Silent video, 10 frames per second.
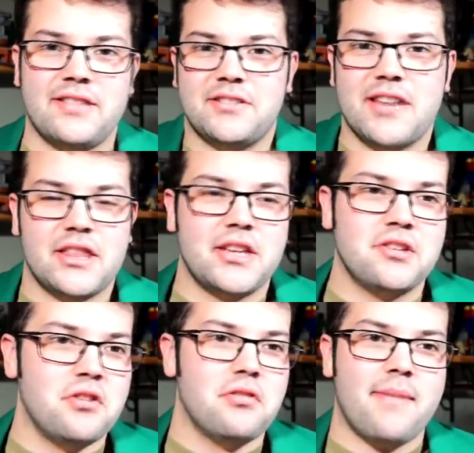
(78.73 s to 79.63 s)
There's nothing
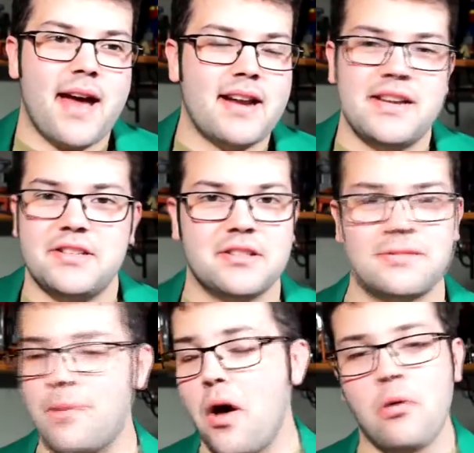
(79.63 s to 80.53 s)
new about it. He's
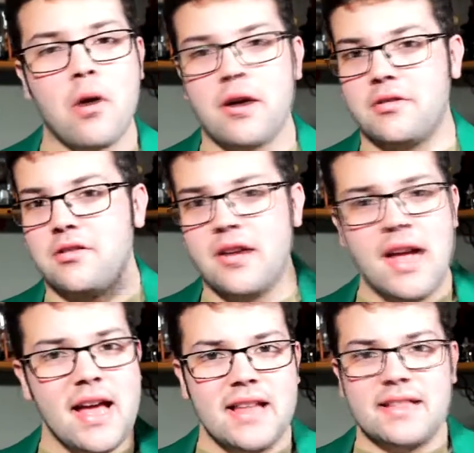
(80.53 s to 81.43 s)
just Paul Walker
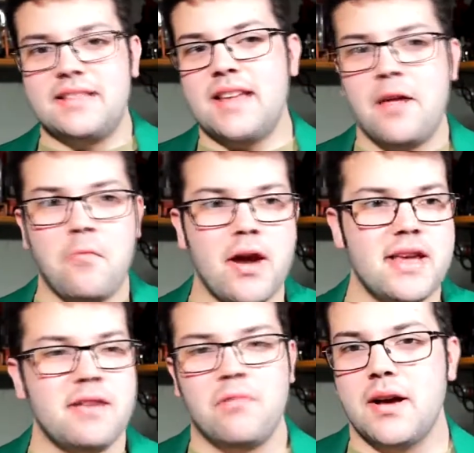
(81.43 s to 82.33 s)
the same way
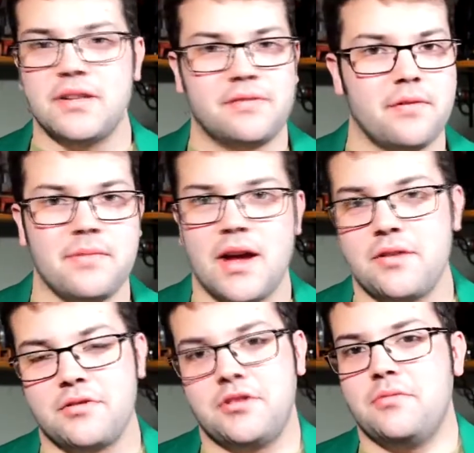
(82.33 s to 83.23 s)
he was from the
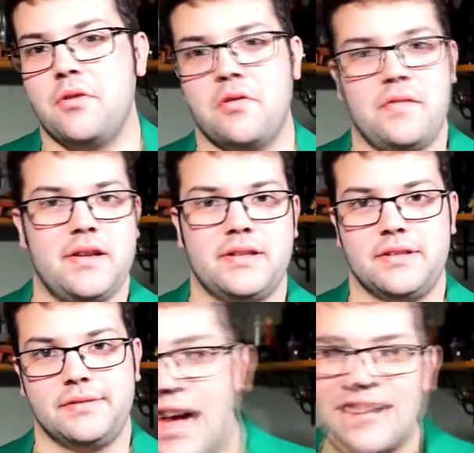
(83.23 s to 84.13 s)
other two
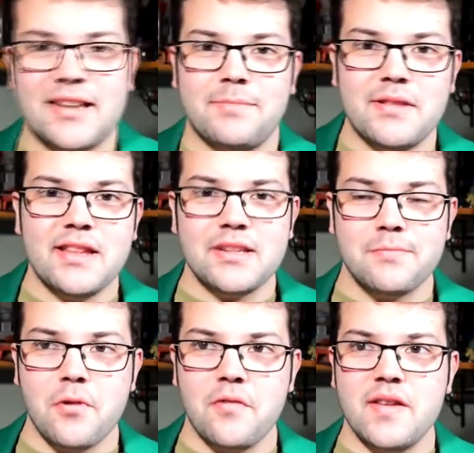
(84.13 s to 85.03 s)
movies. Except in this
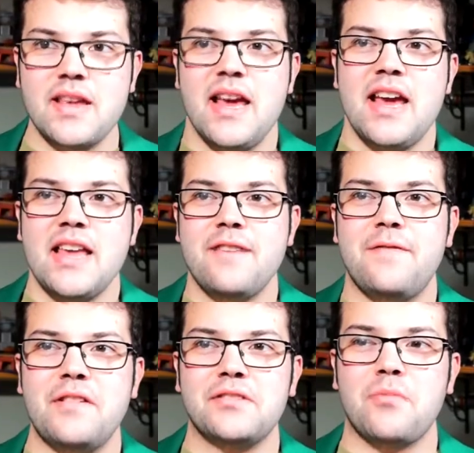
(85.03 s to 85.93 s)
movie, he
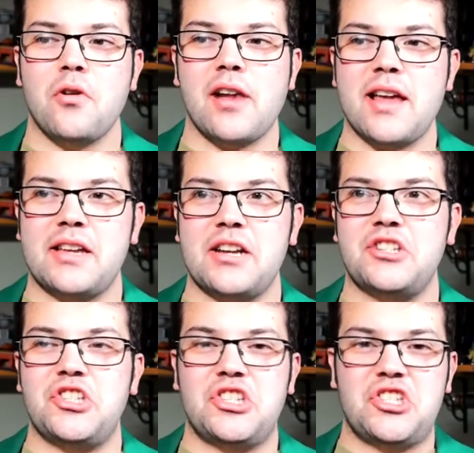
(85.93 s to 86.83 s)
feels more like a
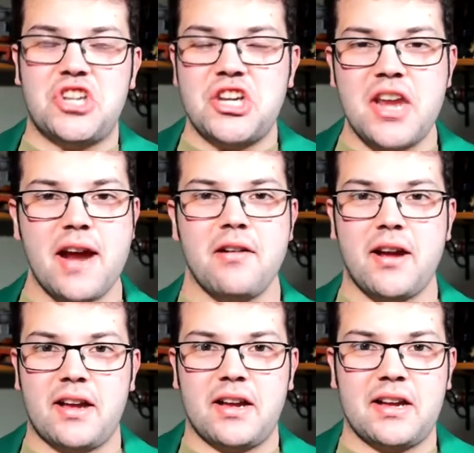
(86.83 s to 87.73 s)
just
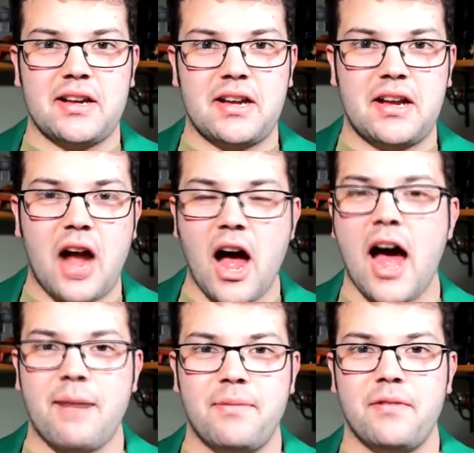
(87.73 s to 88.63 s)
generic
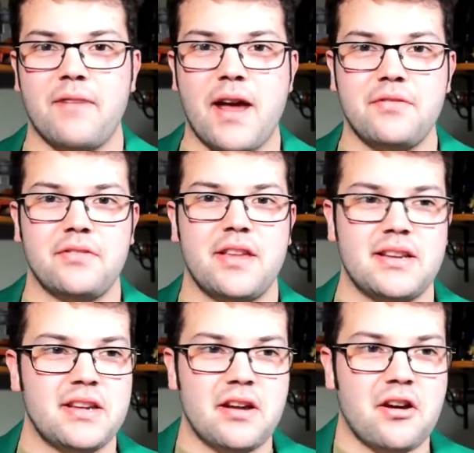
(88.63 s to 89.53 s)
cop rather
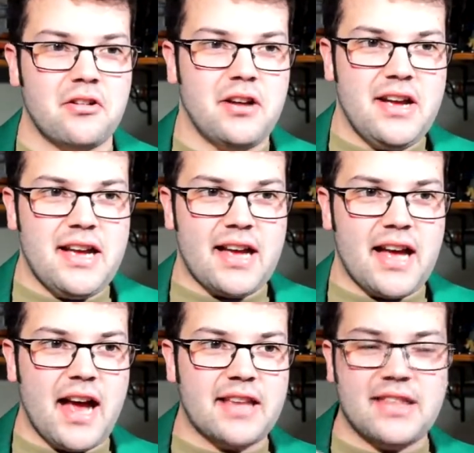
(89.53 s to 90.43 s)
than, you know,
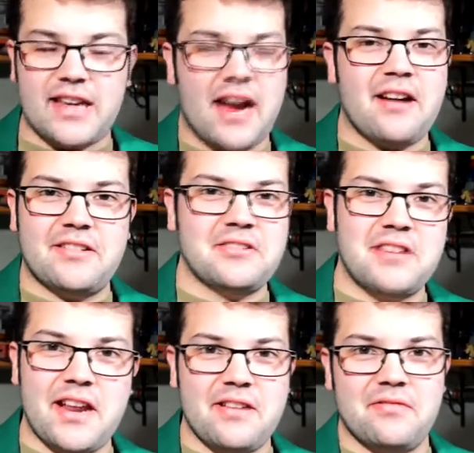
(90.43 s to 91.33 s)
uh, the characters
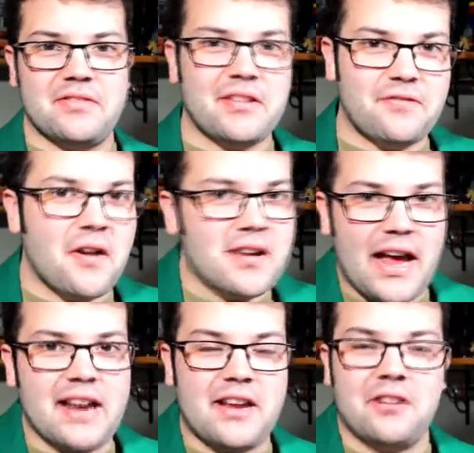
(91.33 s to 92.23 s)
that he, the fun
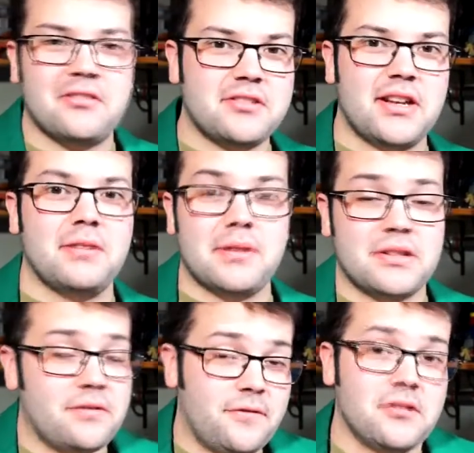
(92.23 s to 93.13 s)
kind of characters that he was
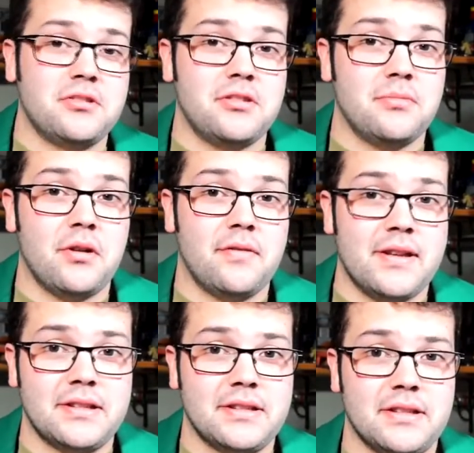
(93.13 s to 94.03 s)
in the first two
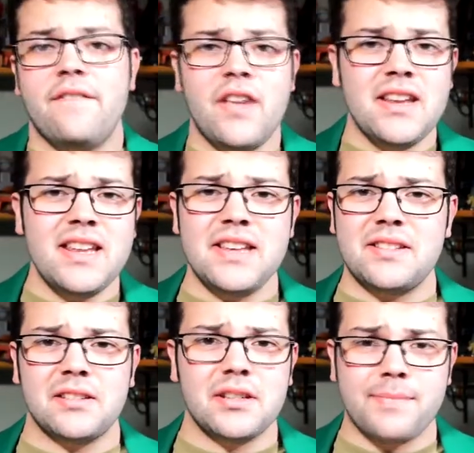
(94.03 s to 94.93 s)
movies. Vin
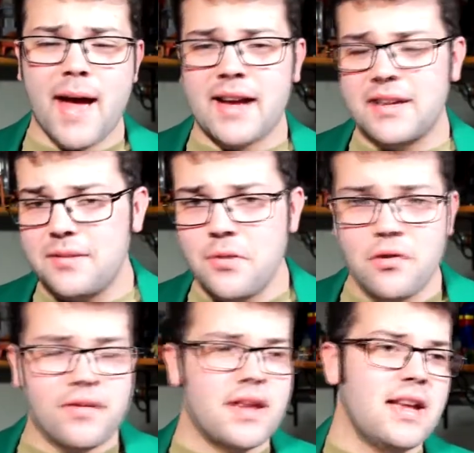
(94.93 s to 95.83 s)
Diesel is back in the
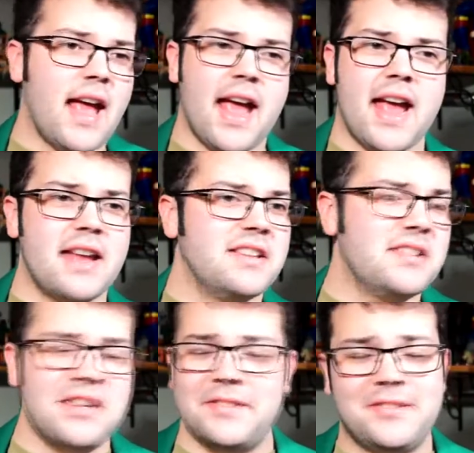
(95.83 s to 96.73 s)
movie, and
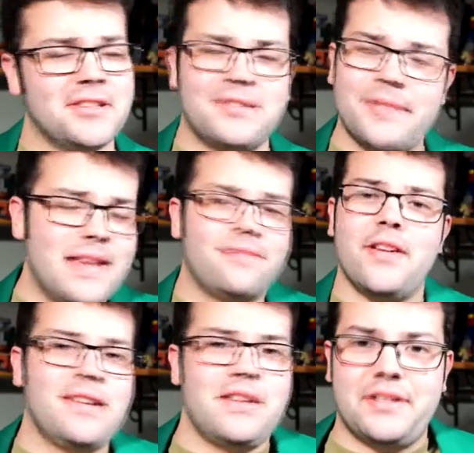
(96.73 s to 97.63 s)
he's just, he's
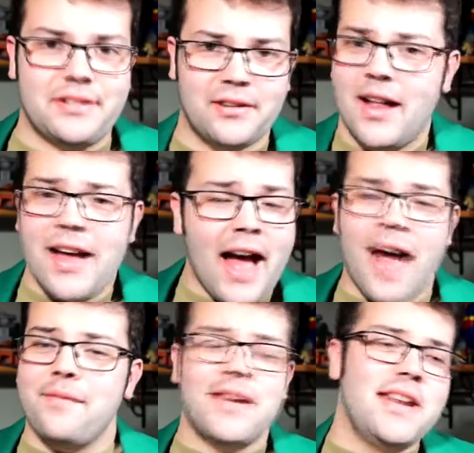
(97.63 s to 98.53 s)
Vin Diesel.
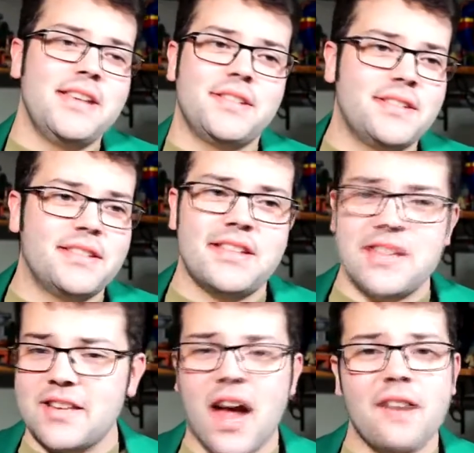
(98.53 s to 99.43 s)
I mean, he's,
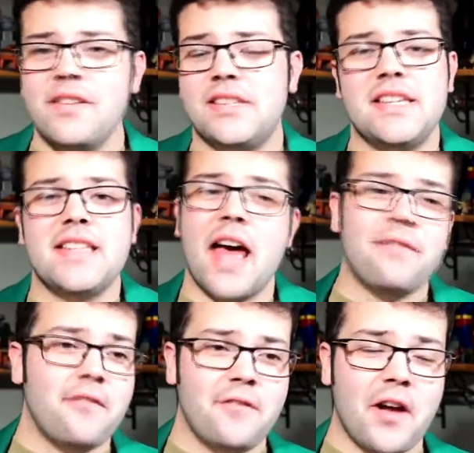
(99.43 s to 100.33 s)
he's obviously he's
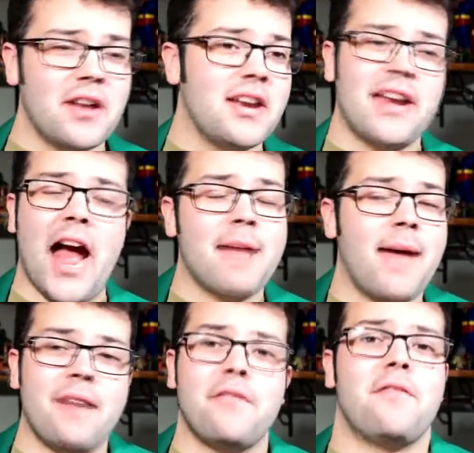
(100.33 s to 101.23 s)
having fun, and I'm
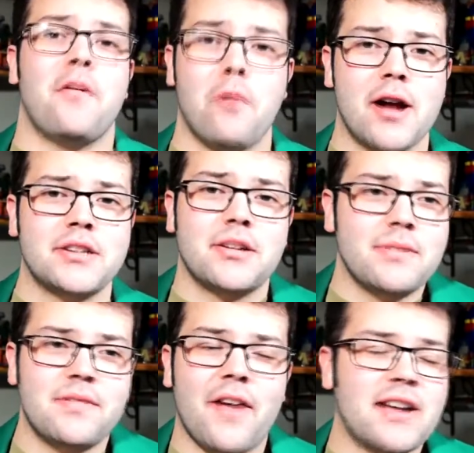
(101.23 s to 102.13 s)
having fun watching him.
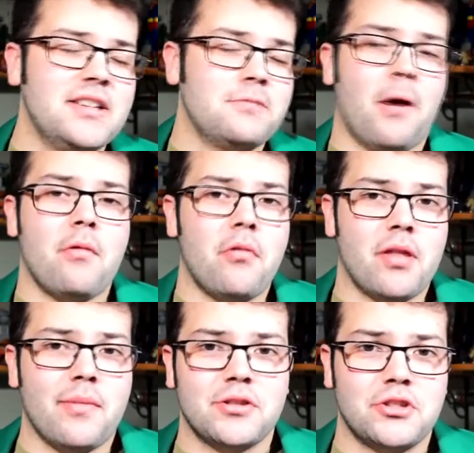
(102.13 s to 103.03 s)
In fact, he's probably one
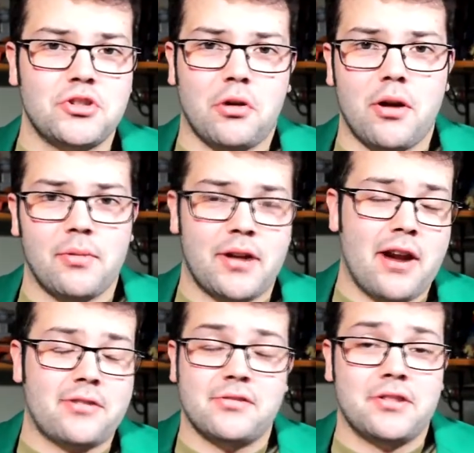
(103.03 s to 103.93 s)
of the most enjoyable
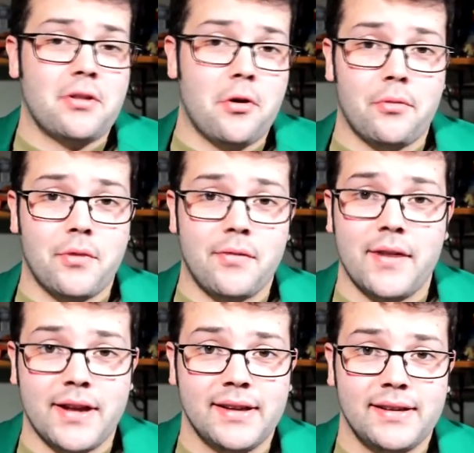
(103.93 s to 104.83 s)
characters in the whole
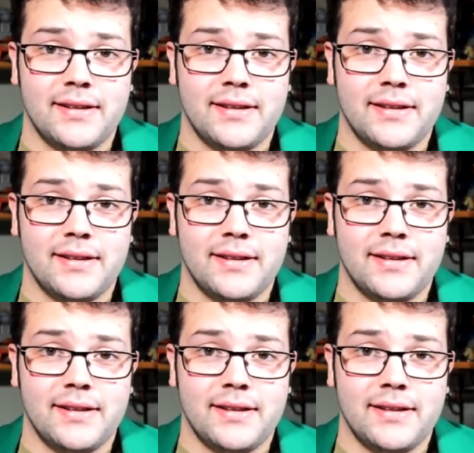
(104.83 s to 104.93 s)
movie.